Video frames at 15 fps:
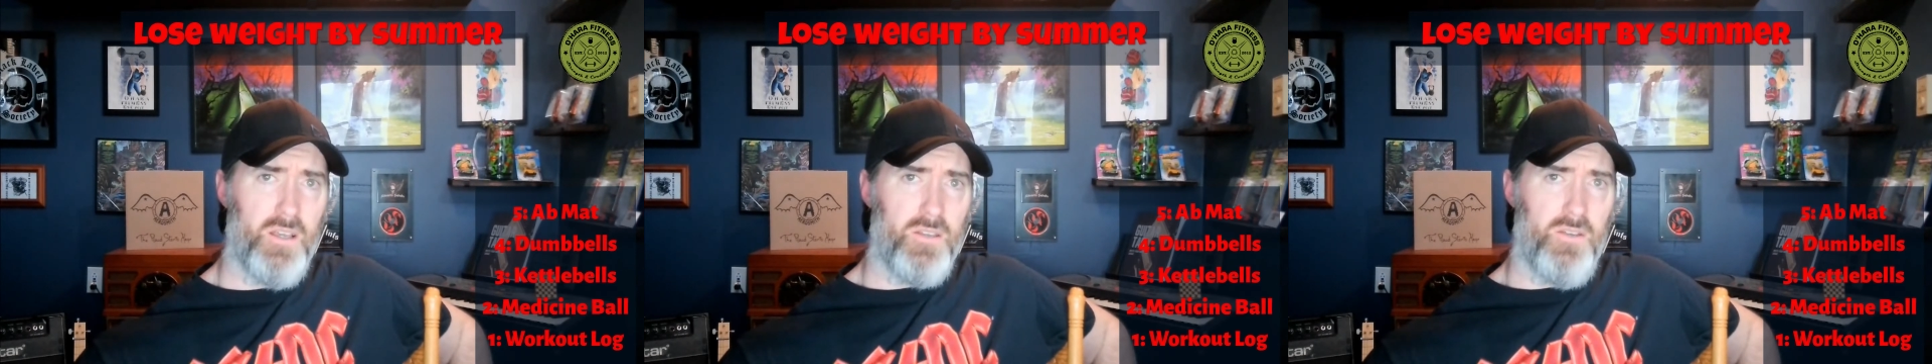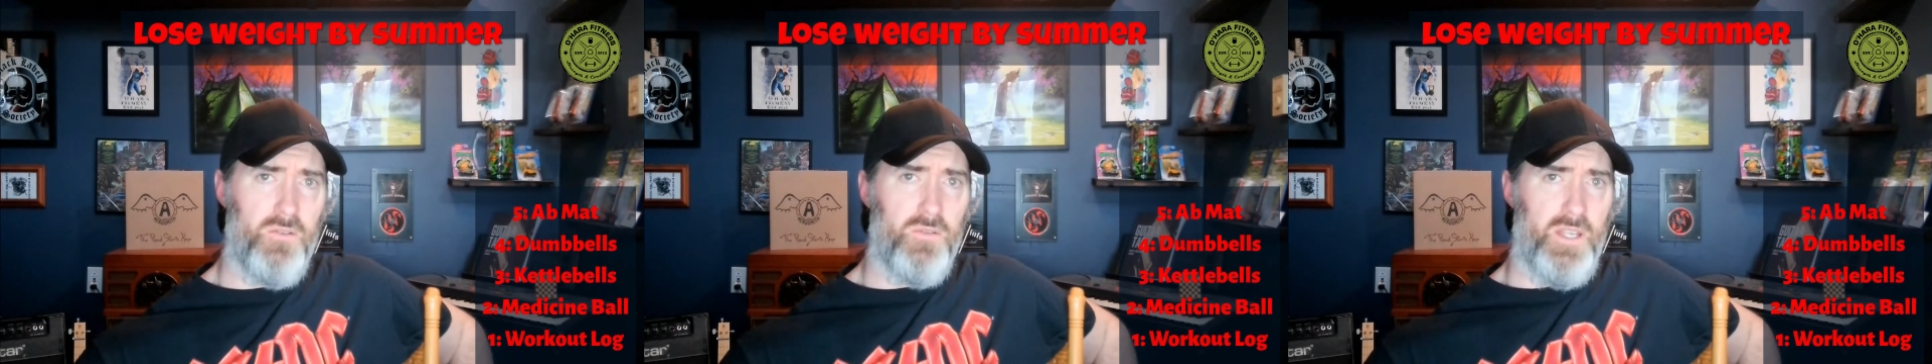
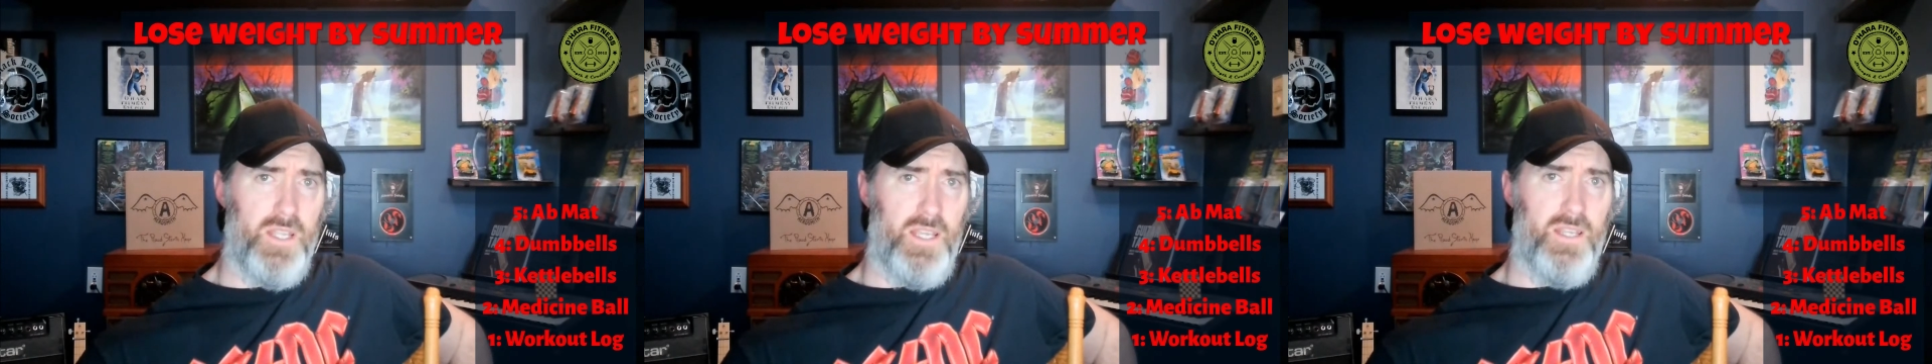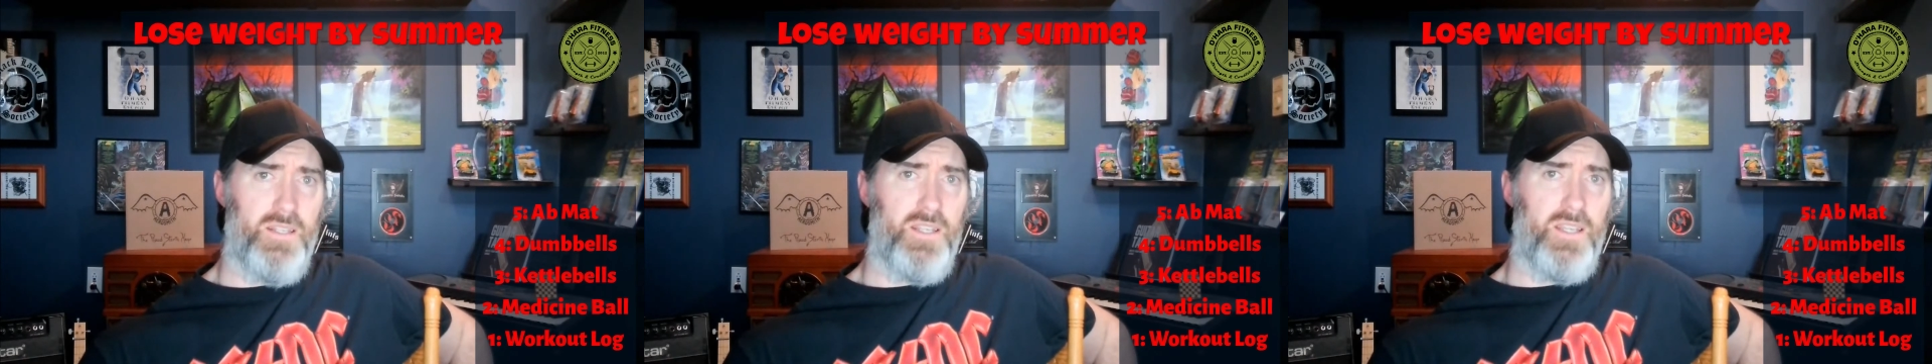You
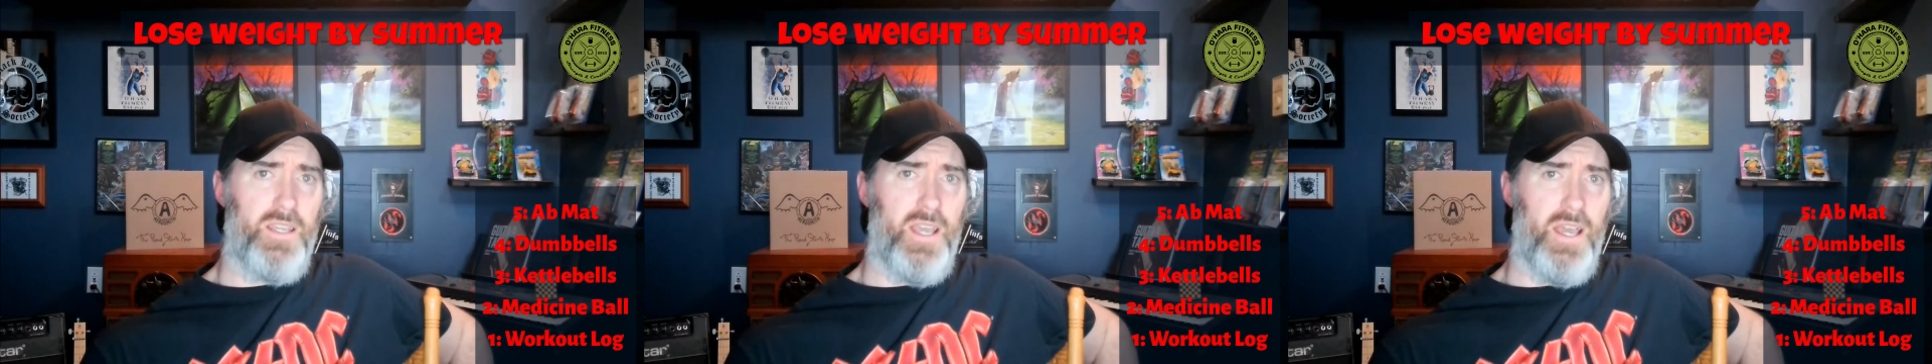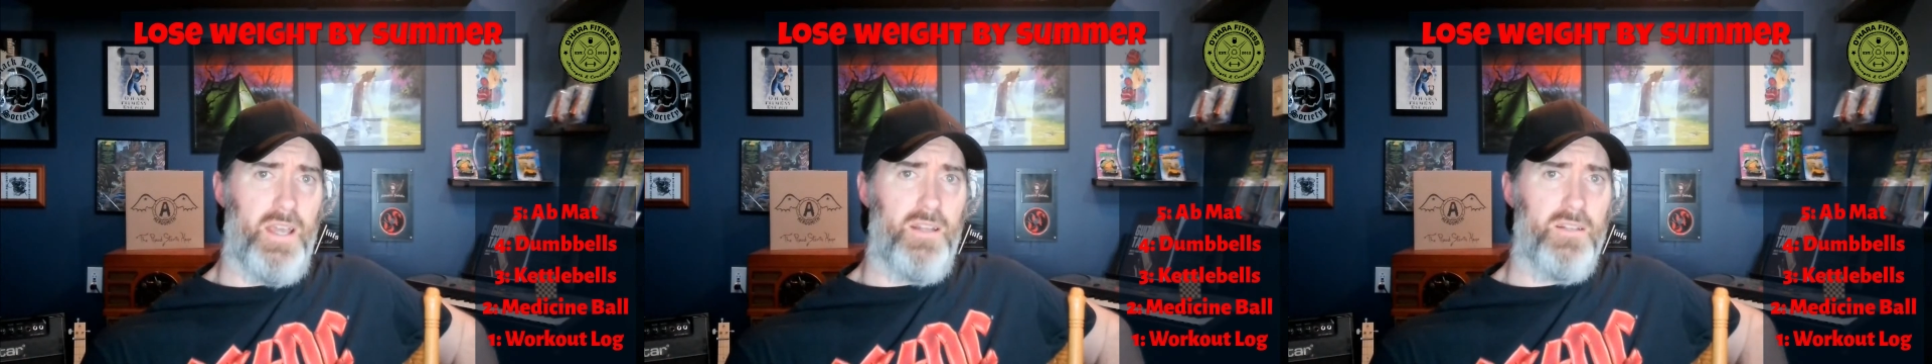need to
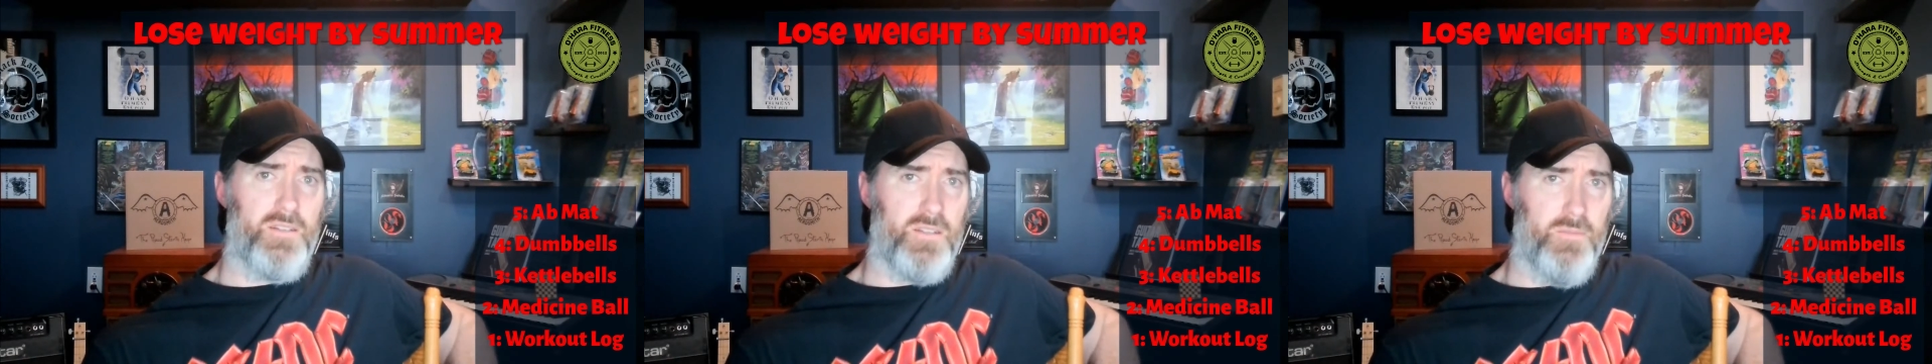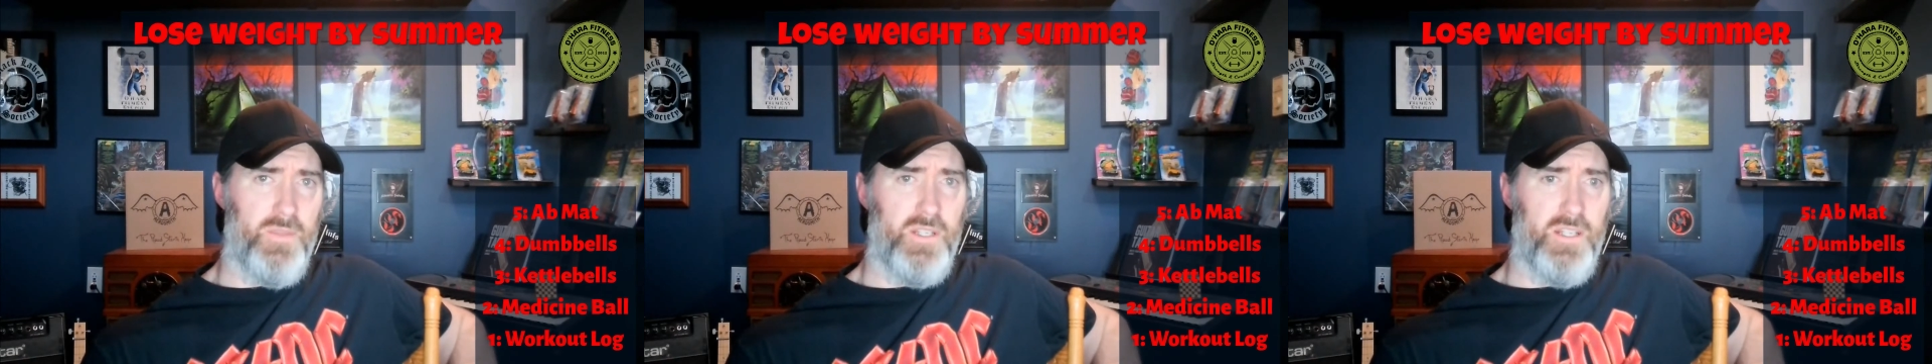get
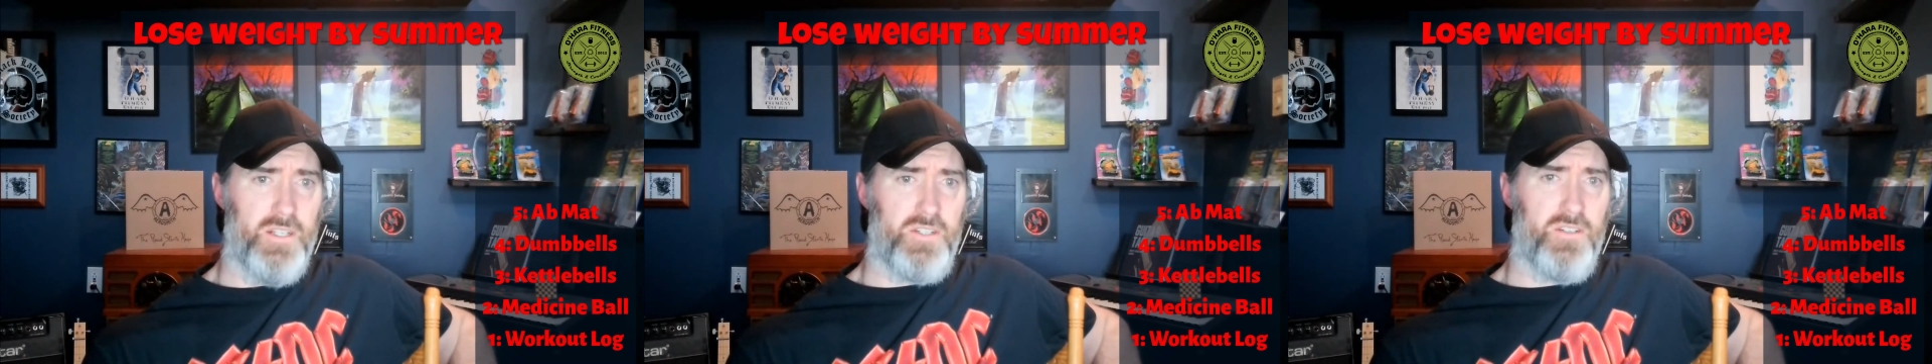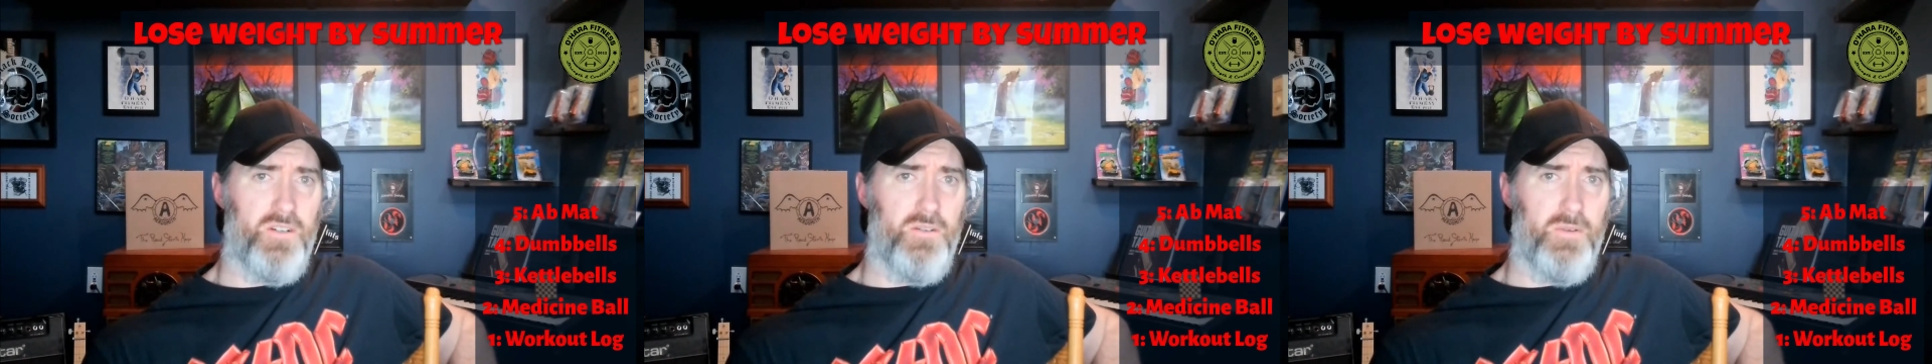some
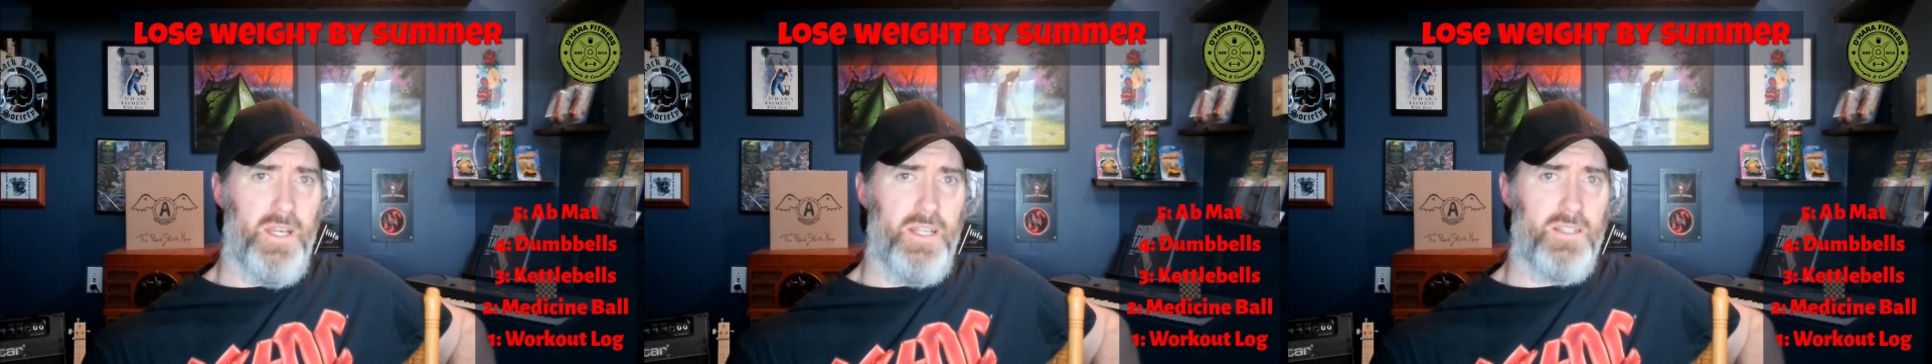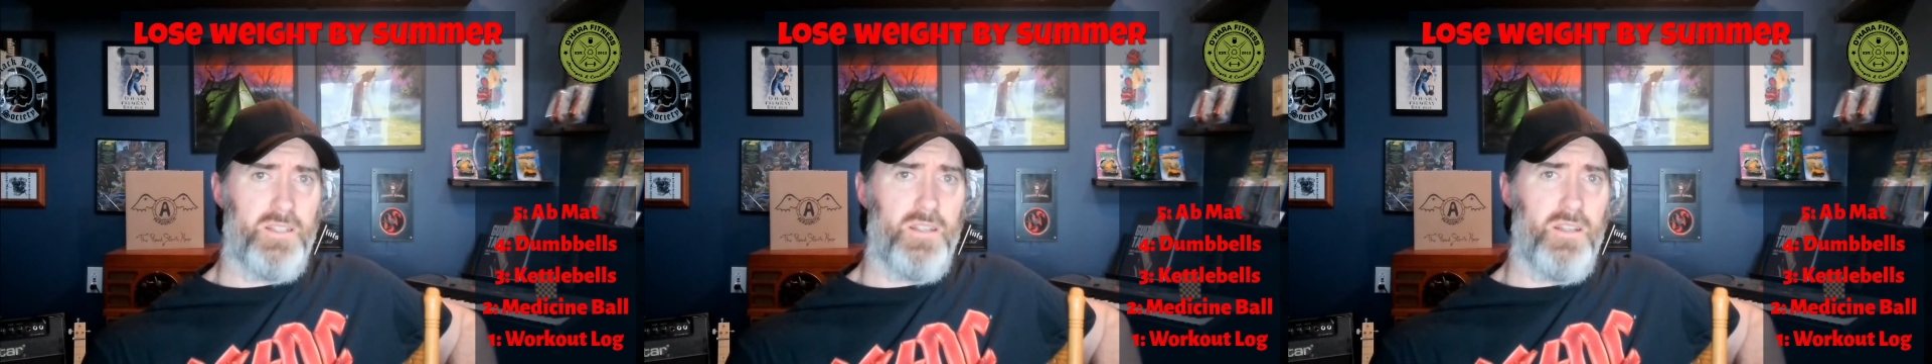additional
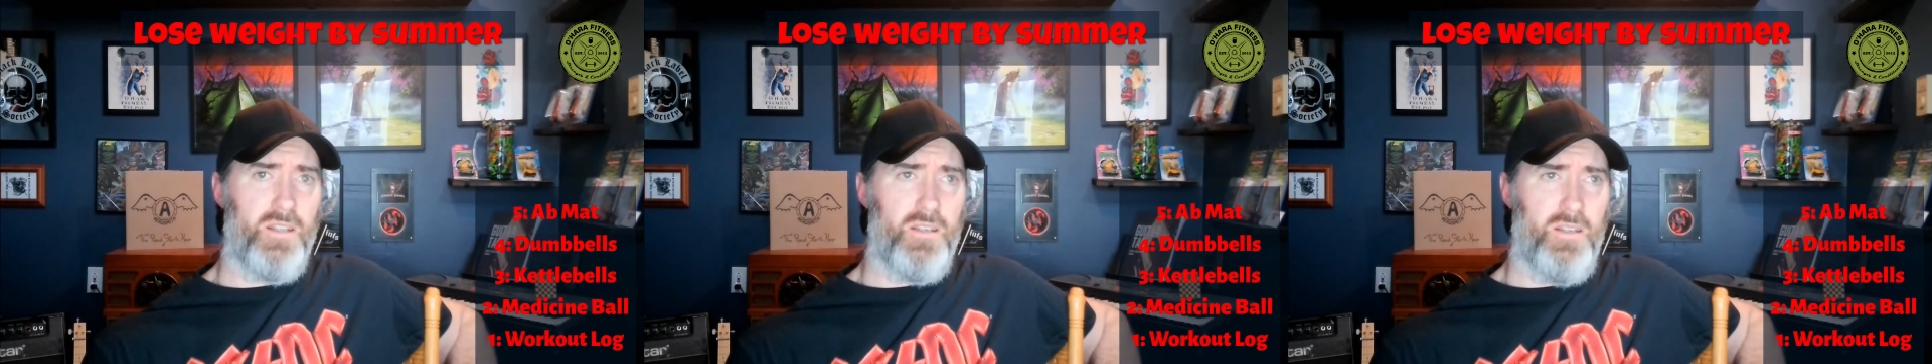weights.